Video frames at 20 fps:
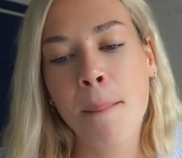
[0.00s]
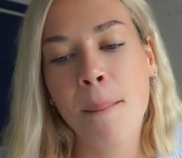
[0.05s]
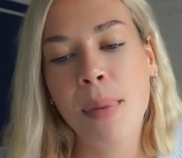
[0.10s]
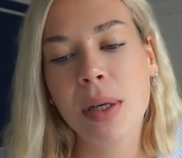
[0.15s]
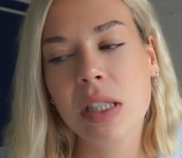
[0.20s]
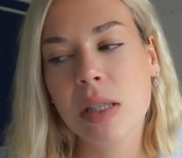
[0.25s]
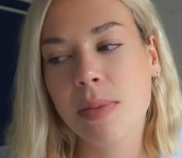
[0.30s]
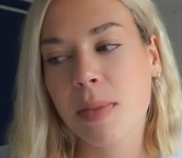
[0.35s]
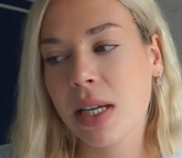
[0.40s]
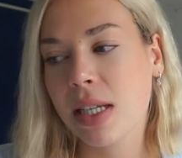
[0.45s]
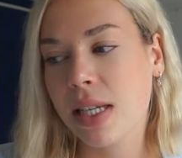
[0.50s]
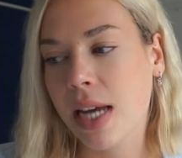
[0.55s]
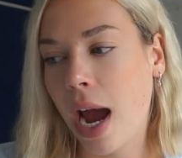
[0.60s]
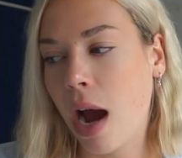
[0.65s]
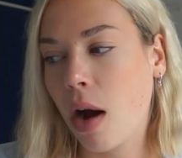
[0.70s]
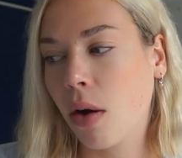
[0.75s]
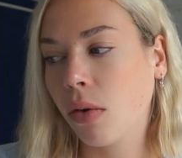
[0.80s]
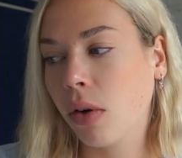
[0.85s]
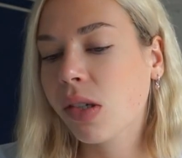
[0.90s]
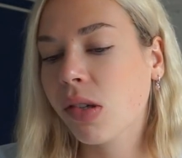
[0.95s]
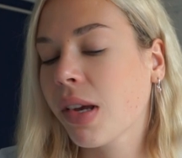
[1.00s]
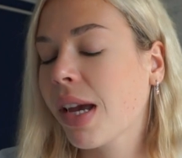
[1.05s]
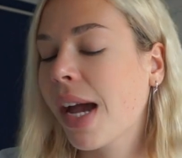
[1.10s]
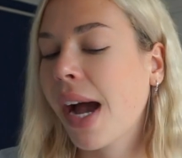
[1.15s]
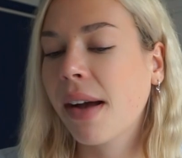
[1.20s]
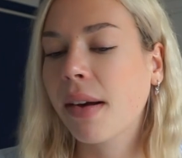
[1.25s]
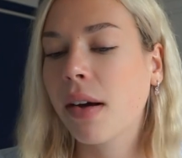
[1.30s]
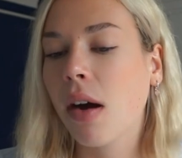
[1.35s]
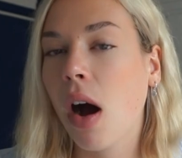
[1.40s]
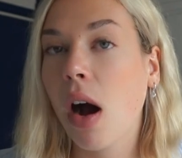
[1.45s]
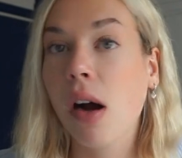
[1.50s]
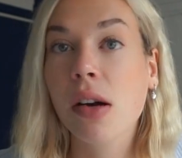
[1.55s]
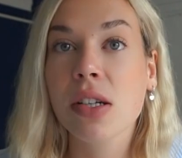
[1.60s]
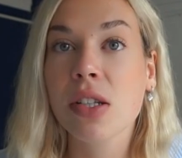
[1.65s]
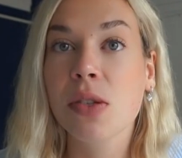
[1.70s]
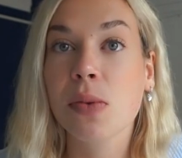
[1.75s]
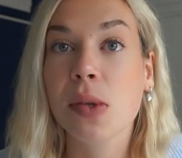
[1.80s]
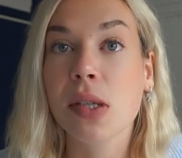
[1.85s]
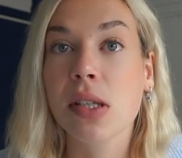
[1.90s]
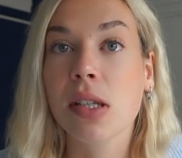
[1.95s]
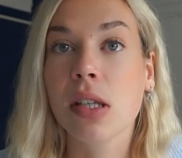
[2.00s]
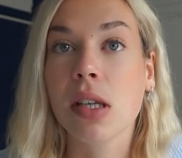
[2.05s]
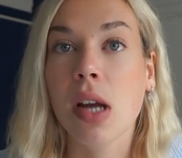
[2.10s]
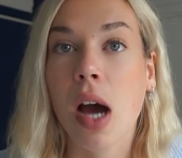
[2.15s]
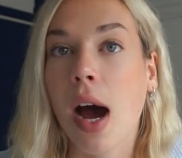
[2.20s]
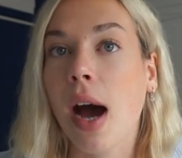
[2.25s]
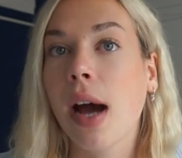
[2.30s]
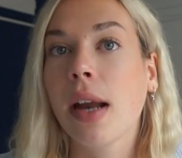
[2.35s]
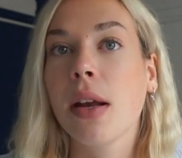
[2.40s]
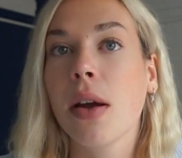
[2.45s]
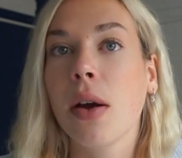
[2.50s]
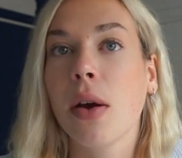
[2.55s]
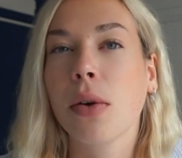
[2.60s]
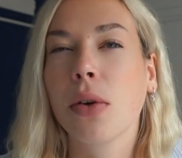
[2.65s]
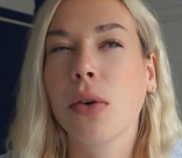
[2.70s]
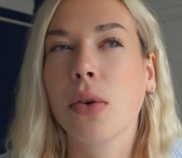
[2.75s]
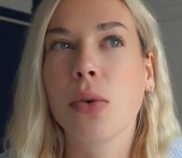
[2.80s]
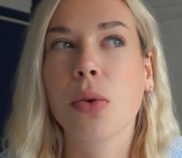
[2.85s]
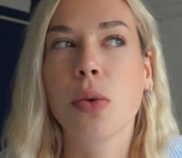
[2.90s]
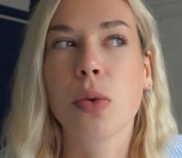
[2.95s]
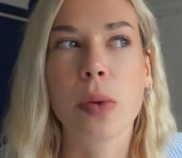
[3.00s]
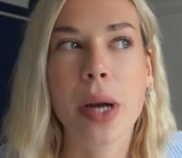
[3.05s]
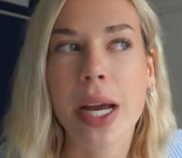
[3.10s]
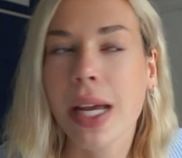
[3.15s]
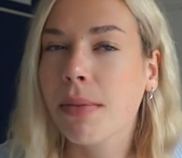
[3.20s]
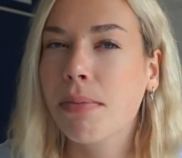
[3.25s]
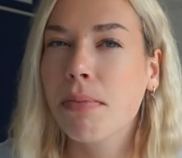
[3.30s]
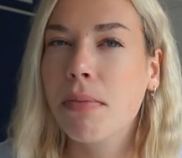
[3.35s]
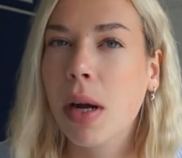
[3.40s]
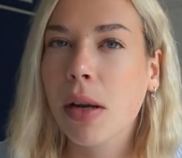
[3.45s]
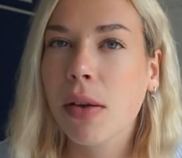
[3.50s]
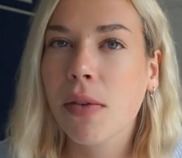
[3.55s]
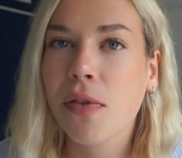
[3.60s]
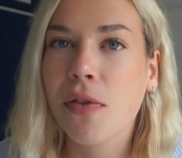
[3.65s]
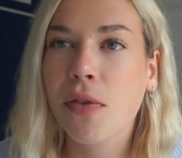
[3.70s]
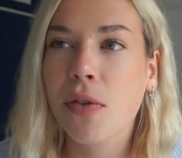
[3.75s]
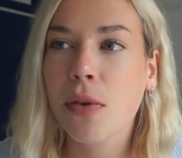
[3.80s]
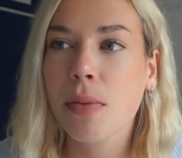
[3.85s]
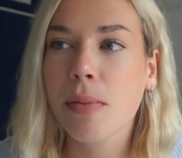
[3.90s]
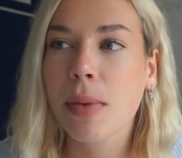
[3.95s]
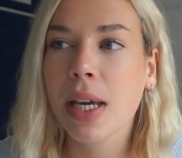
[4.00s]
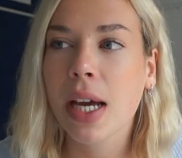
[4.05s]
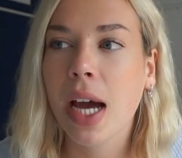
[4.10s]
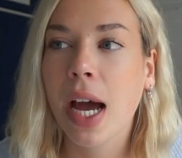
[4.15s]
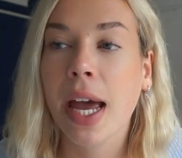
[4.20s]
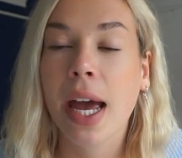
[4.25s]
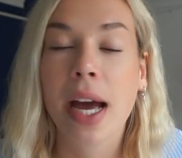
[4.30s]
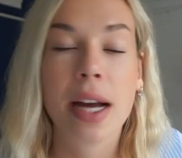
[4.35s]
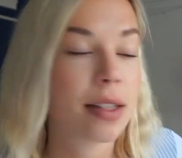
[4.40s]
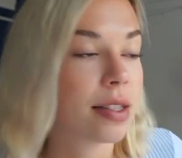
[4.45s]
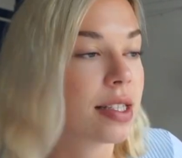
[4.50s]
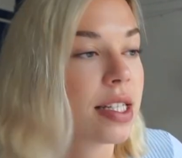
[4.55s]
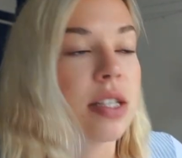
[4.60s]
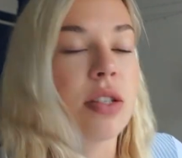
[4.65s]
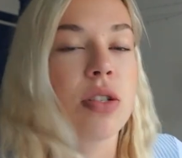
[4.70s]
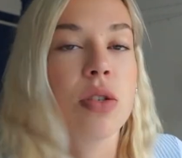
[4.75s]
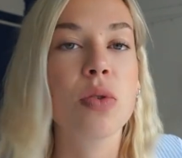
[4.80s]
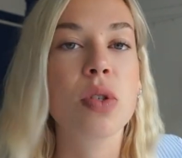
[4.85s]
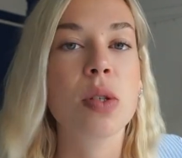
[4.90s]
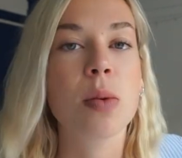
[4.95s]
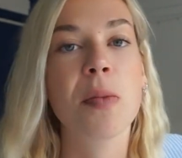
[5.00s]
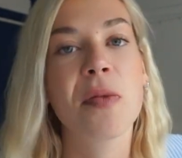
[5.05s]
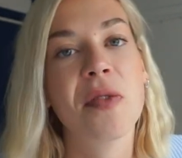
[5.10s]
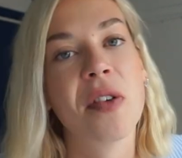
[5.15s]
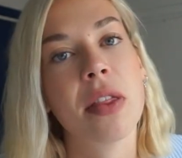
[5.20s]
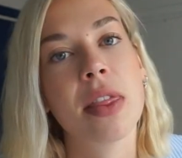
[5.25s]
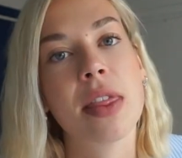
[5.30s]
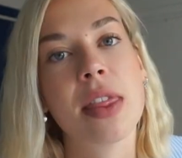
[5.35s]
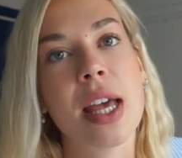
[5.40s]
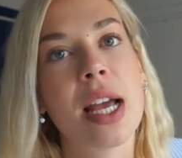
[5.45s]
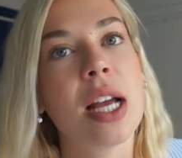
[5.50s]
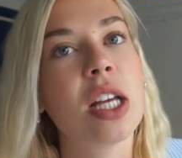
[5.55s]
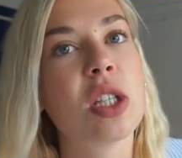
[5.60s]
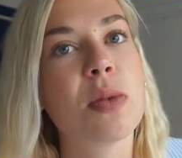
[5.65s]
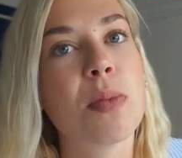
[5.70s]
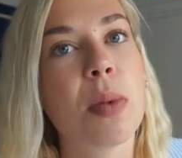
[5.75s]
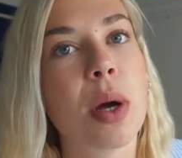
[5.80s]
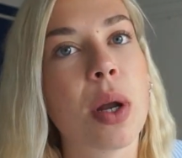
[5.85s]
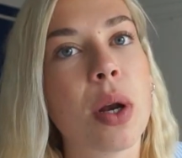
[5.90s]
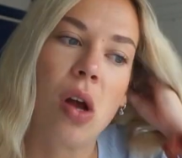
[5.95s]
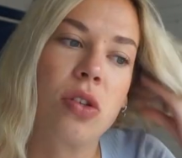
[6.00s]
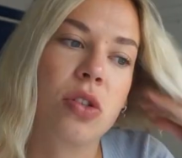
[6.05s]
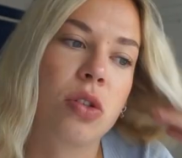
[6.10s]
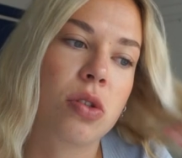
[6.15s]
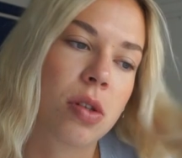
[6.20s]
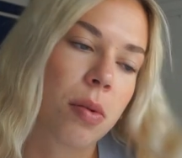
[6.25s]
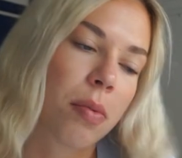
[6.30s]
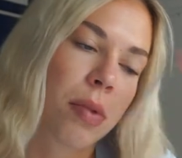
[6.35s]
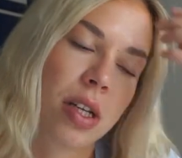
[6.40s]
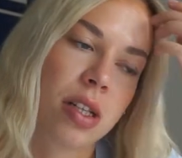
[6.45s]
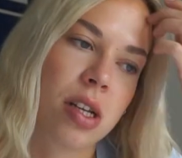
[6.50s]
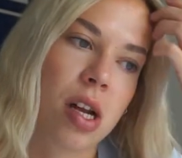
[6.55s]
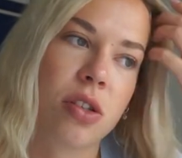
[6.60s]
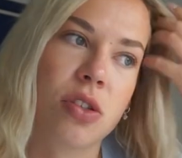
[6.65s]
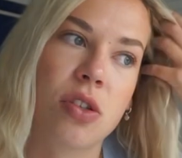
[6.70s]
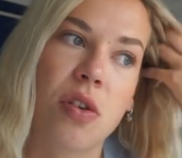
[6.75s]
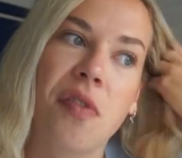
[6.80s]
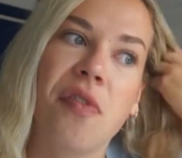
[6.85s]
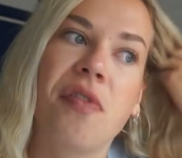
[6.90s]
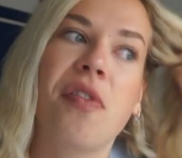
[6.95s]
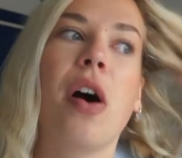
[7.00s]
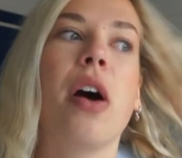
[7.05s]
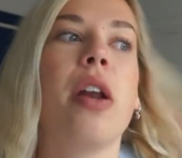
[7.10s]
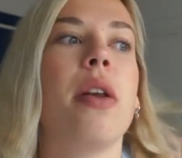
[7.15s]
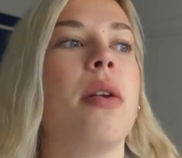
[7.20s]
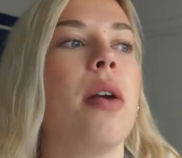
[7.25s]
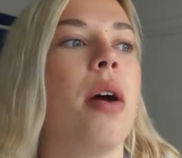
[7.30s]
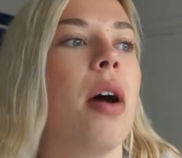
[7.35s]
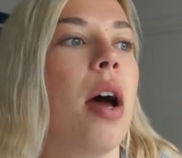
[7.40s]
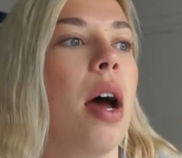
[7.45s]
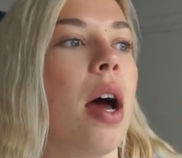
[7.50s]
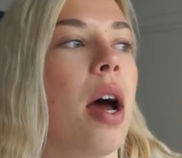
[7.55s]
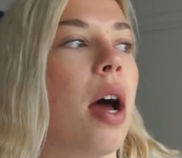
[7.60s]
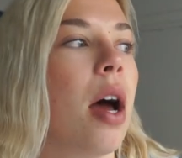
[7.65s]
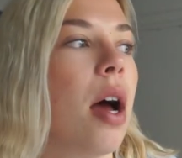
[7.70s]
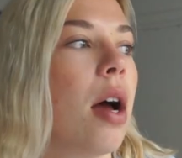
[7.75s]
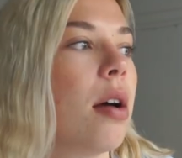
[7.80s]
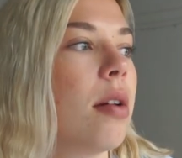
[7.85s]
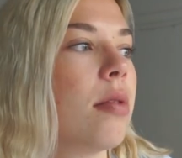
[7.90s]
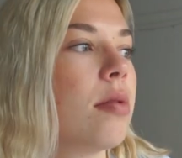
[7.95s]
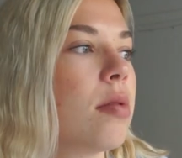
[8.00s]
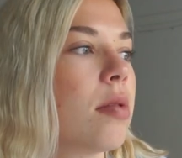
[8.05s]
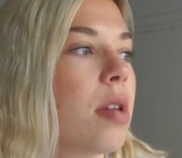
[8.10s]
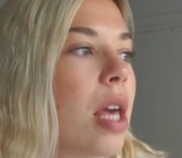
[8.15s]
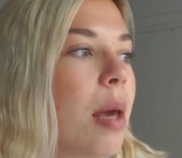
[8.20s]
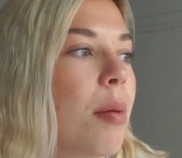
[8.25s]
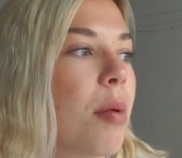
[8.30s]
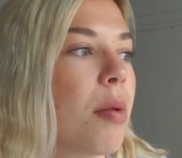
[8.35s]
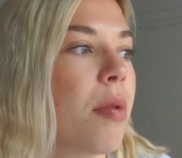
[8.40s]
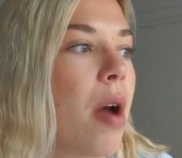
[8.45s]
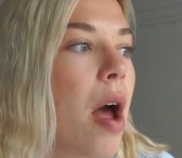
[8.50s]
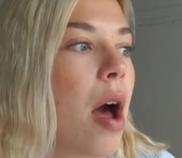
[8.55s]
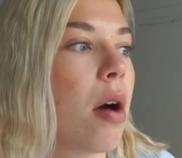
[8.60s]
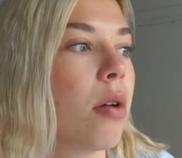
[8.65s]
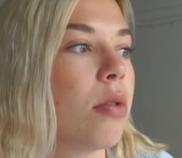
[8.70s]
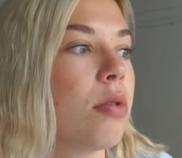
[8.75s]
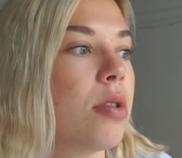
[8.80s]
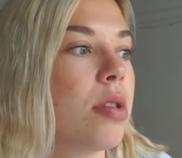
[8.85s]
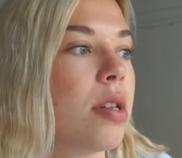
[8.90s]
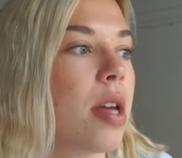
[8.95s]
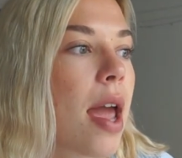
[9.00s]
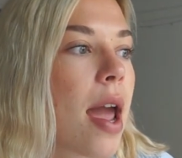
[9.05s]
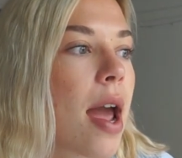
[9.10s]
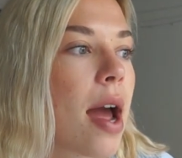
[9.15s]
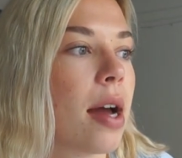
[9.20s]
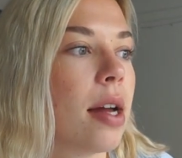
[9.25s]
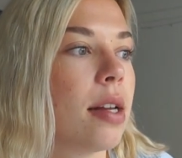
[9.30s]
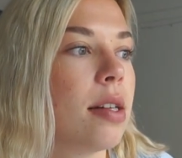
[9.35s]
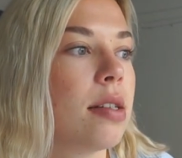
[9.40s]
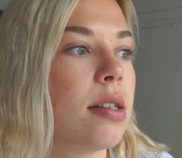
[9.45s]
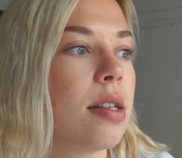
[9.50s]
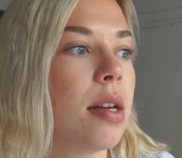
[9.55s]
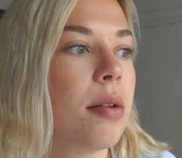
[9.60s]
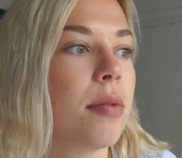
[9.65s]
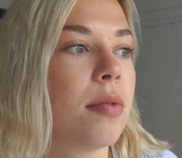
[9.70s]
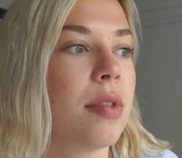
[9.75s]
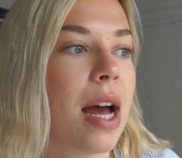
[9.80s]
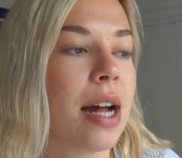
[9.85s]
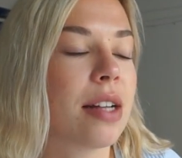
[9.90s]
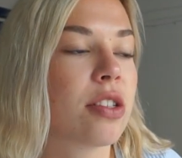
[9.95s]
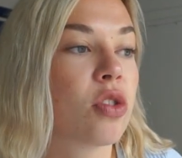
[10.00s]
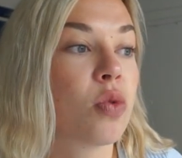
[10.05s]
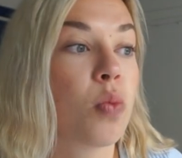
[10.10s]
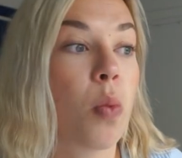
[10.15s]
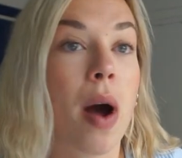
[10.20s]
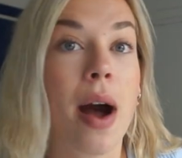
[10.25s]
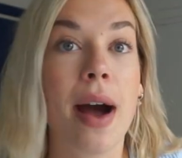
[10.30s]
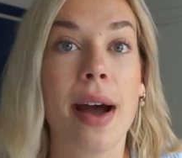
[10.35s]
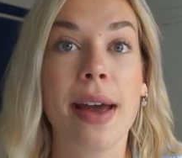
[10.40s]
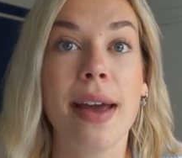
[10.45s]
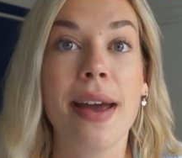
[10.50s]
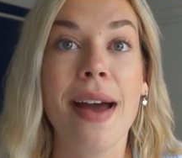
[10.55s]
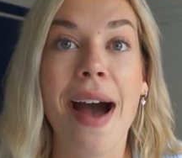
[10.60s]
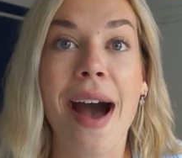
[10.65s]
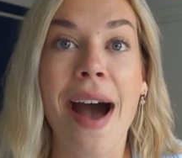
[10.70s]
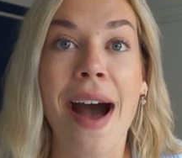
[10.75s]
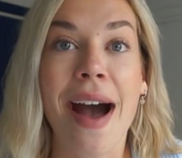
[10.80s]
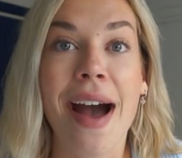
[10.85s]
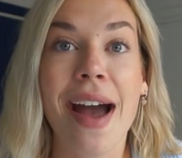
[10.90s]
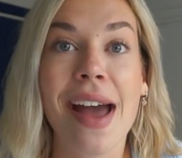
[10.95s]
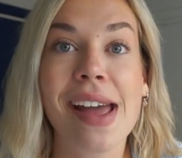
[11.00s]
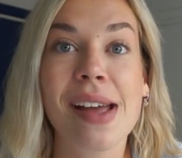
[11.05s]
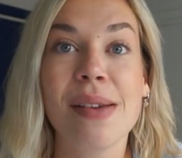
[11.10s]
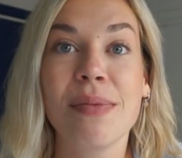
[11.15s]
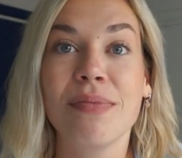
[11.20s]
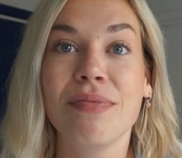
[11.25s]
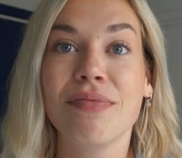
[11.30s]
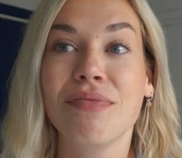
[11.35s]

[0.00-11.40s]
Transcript: puts me down. So yeah, August was not a great month for me. I did do some fun things, but also something not so fun came around, and that's why I